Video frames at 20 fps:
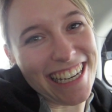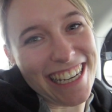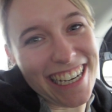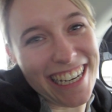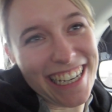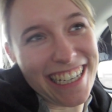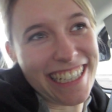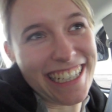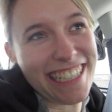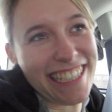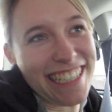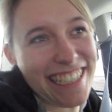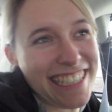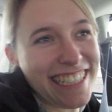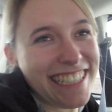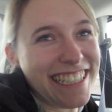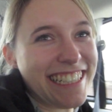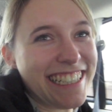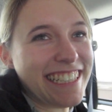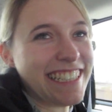What you think your
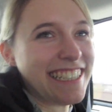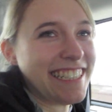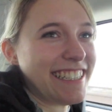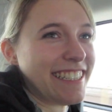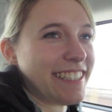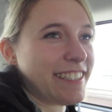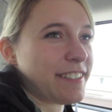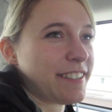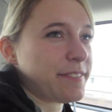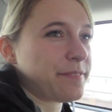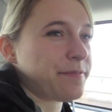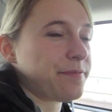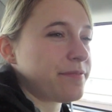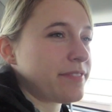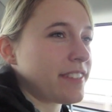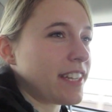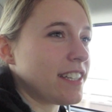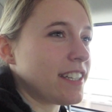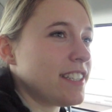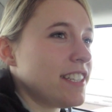brother's going to college?
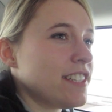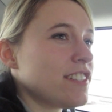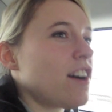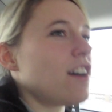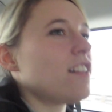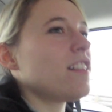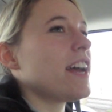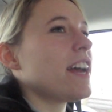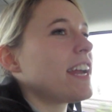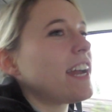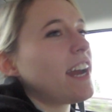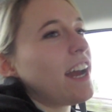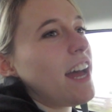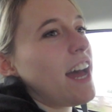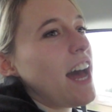Because he's all like,